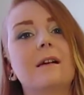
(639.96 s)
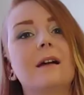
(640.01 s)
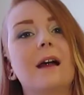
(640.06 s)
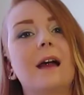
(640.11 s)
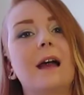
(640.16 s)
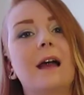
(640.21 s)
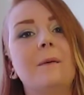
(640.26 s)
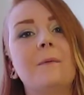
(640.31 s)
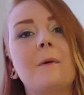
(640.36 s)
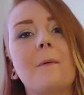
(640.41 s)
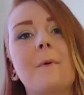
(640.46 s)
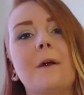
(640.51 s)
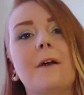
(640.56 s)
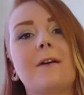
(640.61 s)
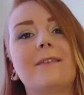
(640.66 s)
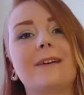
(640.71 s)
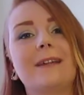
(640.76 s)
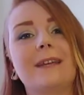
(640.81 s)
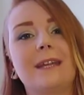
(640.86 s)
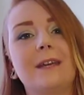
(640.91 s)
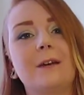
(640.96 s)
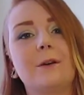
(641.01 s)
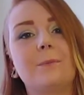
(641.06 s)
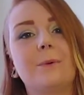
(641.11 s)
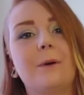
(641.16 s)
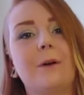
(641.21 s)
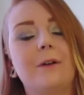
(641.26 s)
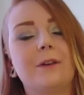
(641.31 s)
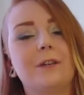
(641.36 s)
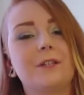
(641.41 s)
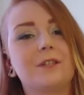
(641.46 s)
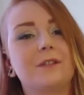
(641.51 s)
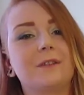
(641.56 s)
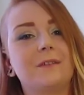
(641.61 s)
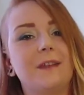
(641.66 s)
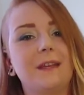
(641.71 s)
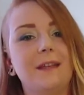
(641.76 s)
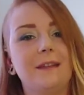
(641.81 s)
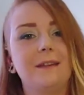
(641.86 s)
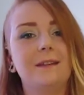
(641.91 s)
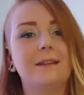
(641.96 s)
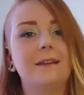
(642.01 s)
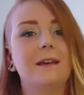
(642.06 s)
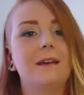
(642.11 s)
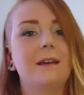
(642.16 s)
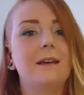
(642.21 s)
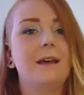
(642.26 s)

I'm a bit of a nail polish fiend.